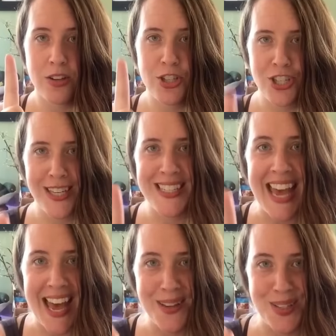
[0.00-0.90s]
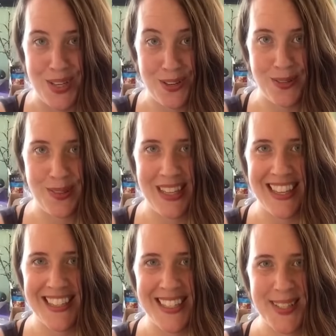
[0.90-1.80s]
She tells you
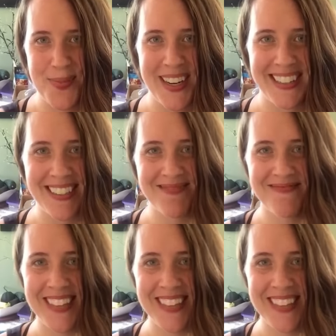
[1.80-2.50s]
that she's pregnant.